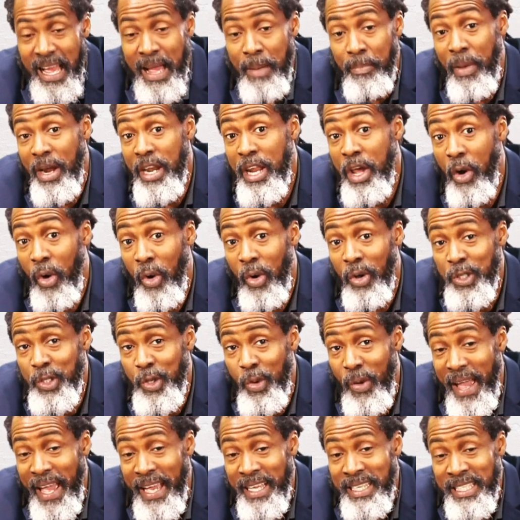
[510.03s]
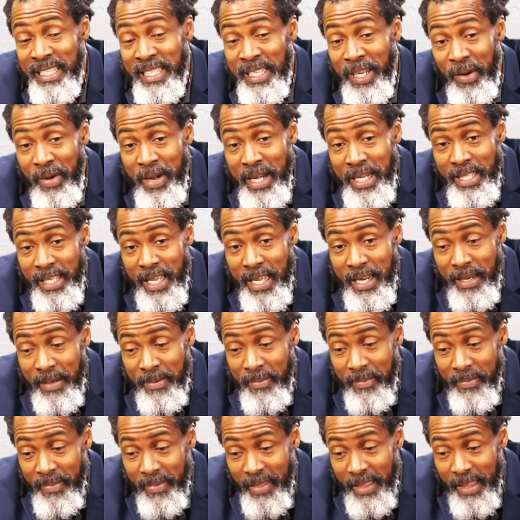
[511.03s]
but they're also
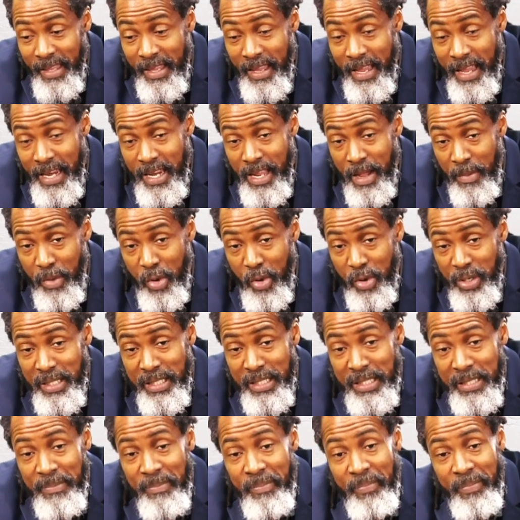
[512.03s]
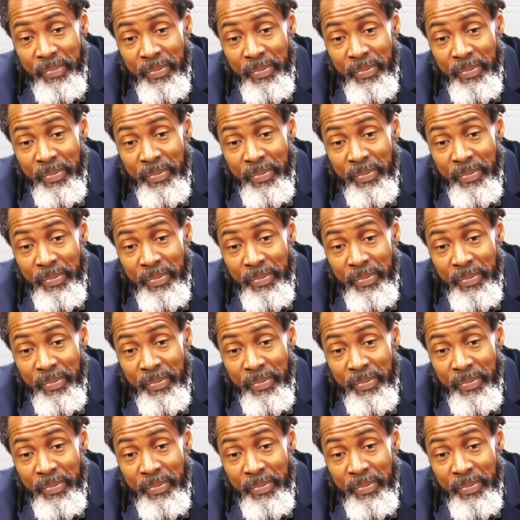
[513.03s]
excreting in your bones.